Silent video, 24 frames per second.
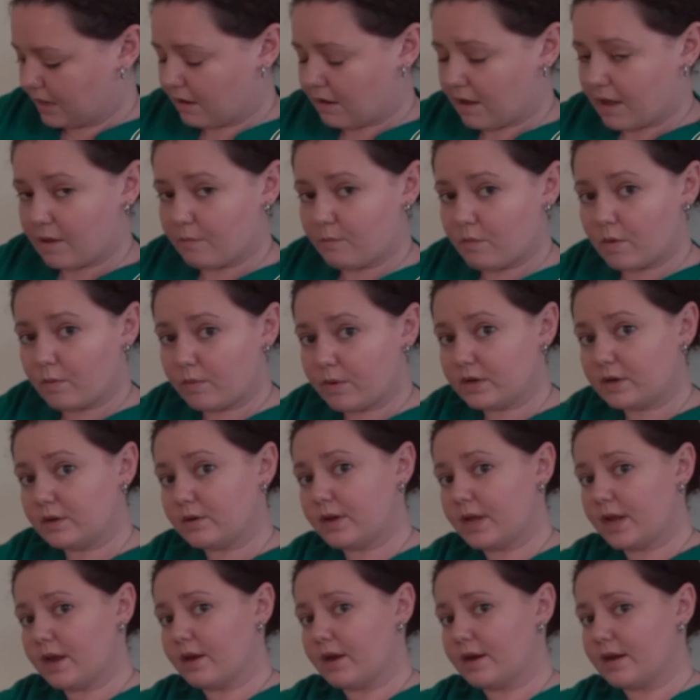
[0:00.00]
And what we do
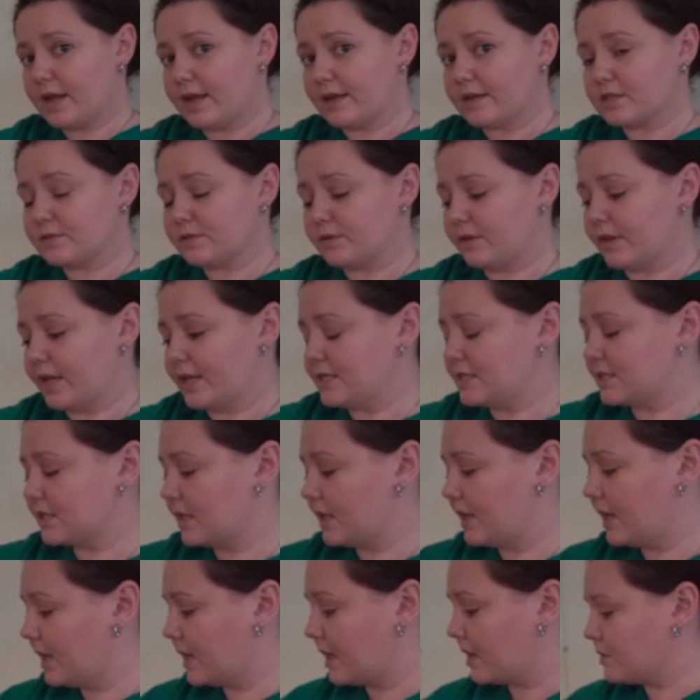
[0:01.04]
here at Knoxville Lice
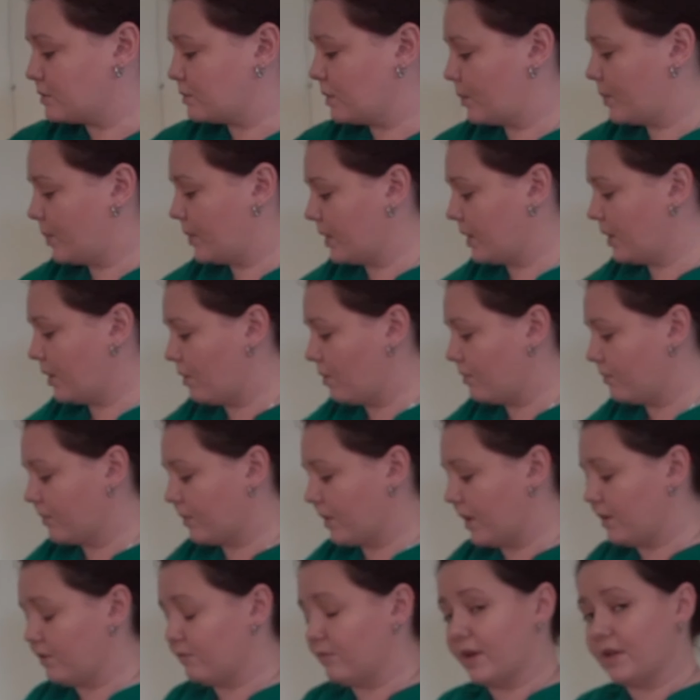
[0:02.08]
Clinic is we put it over
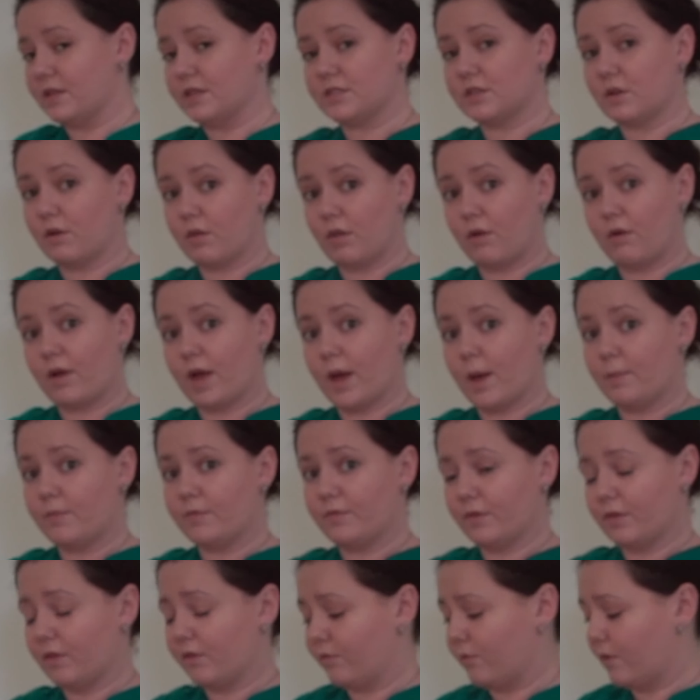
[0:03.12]
a red Solo cup
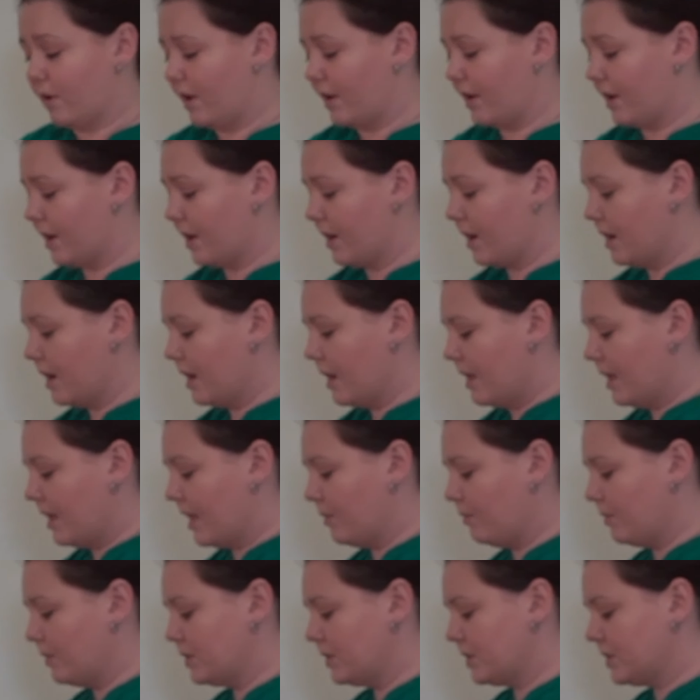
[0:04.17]
full of water and
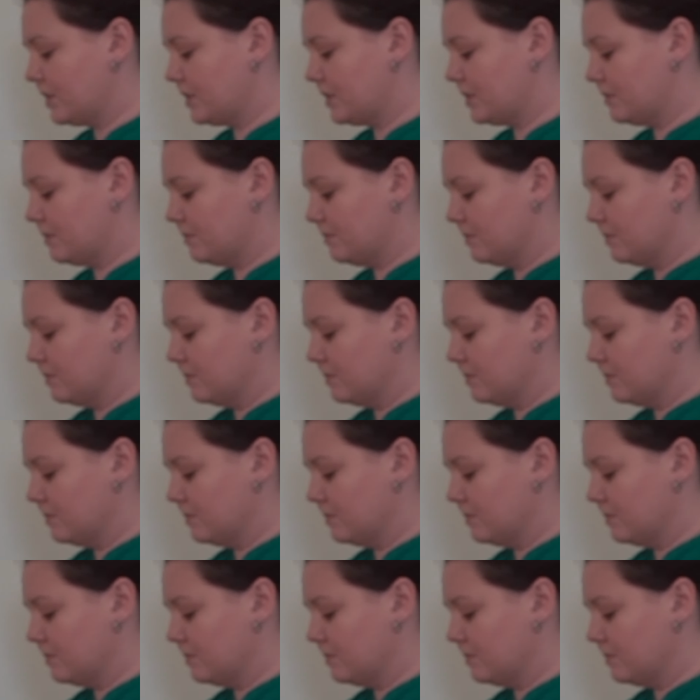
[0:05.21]
we just